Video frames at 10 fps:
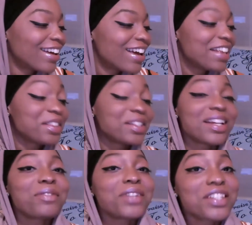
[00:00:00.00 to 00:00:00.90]
The
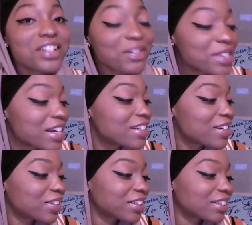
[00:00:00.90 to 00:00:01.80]
definition of
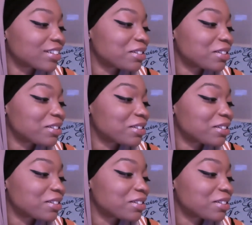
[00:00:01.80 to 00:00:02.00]
serotonin: